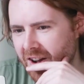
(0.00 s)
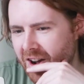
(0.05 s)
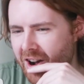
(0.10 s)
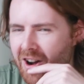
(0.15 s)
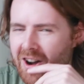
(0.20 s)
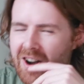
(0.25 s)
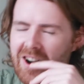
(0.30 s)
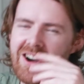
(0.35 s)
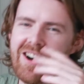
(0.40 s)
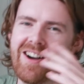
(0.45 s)

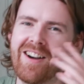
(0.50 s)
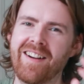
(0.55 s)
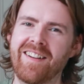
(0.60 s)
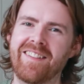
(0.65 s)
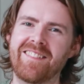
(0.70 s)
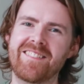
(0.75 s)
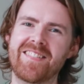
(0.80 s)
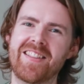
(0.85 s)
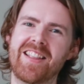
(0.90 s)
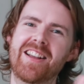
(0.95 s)
Ah.
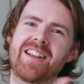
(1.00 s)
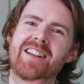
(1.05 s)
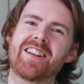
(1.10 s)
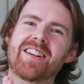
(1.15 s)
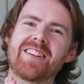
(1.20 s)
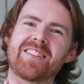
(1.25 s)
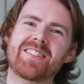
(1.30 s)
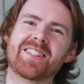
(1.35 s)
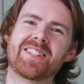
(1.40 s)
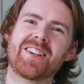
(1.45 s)

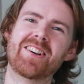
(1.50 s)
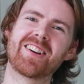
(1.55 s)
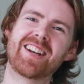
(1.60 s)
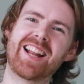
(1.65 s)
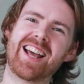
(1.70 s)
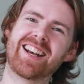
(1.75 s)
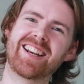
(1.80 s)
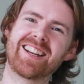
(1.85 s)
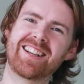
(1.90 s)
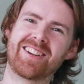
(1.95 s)
I'm so
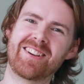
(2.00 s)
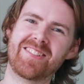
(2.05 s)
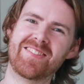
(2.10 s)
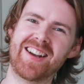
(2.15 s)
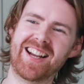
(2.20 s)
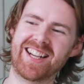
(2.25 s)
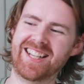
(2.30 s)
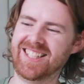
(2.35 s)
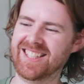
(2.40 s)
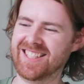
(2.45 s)
glad I didn't come
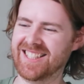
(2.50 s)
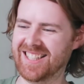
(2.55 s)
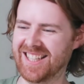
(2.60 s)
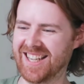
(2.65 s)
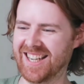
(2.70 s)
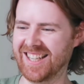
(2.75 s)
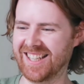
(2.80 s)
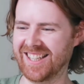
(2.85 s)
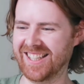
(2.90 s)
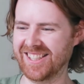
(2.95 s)
back as
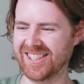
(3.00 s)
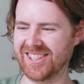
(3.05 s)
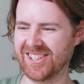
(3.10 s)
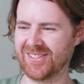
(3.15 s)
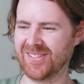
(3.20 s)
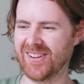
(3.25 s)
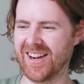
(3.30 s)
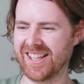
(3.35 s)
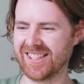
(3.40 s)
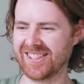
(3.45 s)
English,
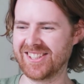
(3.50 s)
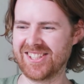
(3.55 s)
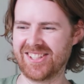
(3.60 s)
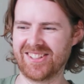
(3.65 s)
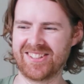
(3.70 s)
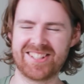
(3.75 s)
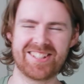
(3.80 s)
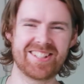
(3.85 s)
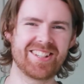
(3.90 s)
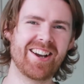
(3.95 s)
Welsh
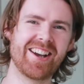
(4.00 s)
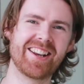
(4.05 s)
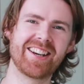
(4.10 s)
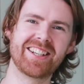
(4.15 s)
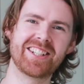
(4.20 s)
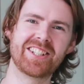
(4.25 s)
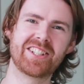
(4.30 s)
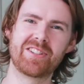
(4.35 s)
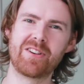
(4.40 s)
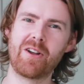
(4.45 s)
or
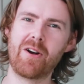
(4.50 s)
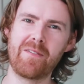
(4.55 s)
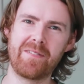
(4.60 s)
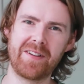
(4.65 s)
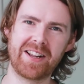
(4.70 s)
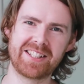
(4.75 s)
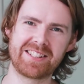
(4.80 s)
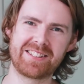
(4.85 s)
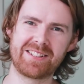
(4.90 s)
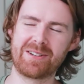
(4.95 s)
Scottish. No
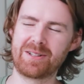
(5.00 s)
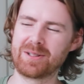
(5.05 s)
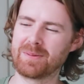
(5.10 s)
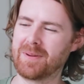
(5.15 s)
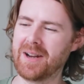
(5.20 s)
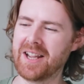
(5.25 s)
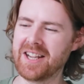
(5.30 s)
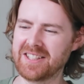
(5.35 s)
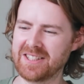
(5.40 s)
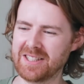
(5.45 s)
offense to those
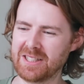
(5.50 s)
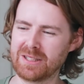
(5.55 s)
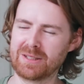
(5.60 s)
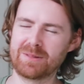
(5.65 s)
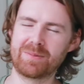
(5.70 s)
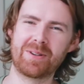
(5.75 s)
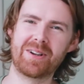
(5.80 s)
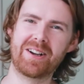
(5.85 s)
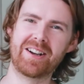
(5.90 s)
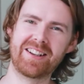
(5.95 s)
places,
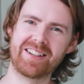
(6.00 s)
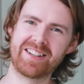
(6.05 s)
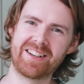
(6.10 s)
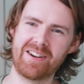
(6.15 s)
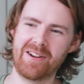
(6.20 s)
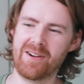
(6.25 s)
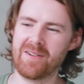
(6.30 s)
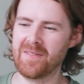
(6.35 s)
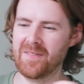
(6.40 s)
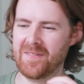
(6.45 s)
but you
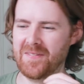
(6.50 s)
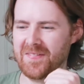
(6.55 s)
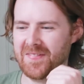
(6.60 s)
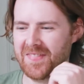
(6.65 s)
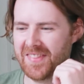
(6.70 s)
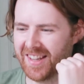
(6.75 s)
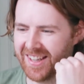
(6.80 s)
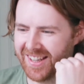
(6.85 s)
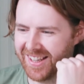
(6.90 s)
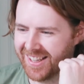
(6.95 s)
know,
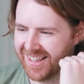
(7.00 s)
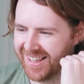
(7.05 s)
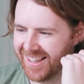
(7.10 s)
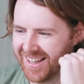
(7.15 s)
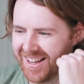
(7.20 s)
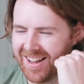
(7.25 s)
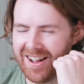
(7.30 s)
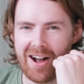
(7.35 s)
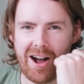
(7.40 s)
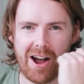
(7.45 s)

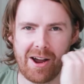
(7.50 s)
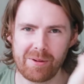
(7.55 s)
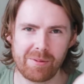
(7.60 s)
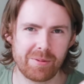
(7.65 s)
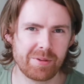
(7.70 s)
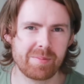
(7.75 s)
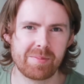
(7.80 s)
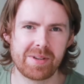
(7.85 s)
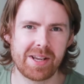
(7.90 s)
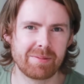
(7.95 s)
I
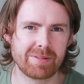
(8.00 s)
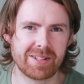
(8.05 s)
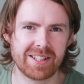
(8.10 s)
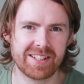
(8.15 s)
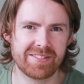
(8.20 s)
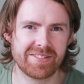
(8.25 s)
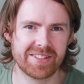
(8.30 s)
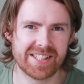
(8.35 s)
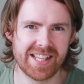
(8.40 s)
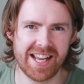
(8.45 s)
wouldn't be able to
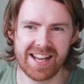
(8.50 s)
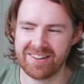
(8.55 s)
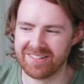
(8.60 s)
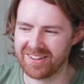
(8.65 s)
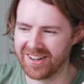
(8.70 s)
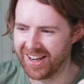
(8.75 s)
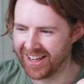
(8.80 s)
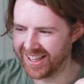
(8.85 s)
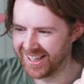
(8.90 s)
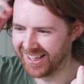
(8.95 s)
live it
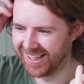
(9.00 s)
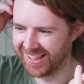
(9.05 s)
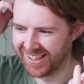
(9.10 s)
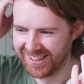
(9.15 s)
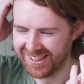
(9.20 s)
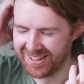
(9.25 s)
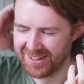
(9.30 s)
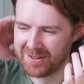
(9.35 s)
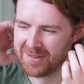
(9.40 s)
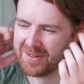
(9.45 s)
down. Like,
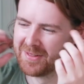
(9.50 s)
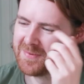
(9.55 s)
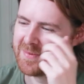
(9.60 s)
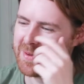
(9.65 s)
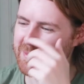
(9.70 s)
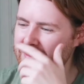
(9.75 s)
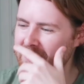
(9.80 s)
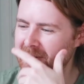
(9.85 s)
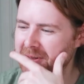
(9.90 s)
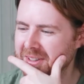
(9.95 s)

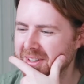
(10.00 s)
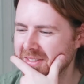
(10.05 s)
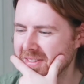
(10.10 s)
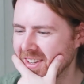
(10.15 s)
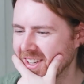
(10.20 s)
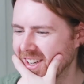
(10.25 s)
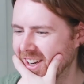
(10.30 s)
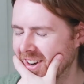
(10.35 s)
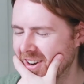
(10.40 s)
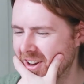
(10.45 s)
people would give
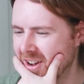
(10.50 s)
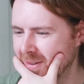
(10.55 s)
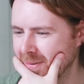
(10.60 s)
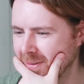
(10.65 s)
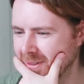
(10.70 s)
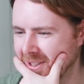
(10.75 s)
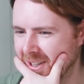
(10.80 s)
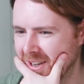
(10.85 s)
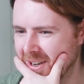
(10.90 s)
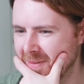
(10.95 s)
me an
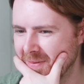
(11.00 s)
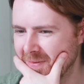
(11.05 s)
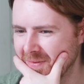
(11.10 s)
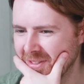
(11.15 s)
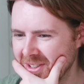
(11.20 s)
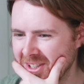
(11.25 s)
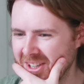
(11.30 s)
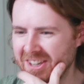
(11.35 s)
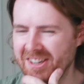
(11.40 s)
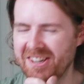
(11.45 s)
awful time.
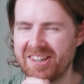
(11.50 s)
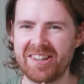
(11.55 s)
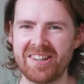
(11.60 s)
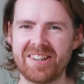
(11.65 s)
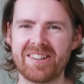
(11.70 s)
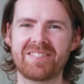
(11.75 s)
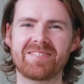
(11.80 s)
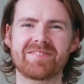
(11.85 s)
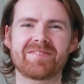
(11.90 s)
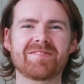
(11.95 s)

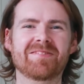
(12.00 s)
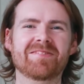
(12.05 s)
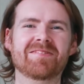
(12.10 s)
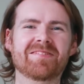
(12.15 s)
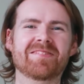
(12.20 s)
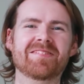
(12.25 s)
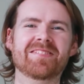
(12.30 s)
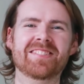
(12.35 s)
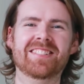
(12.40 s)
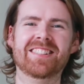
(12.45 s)
You,
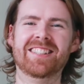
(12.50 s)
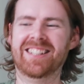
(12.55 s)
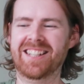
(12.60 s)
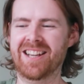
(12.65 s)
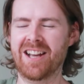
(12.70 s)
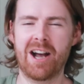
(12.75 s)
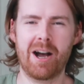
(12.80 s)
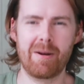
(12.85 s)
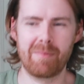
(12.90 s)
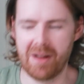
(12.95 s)

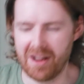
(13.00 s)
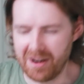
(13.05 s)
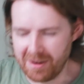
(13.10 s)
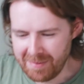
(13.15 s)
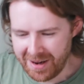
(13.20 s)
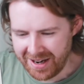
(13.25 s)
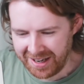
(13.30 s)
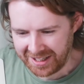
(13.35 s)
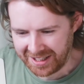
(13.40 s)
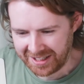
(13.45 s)
not
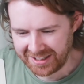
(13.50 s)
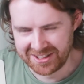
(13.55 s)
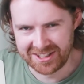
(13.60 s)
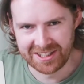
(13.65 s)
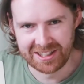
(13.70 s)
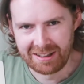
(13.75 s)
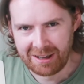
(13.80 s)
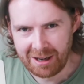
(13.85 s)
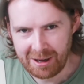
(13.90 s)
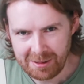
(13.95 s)
American,
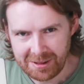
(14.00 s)
Jill.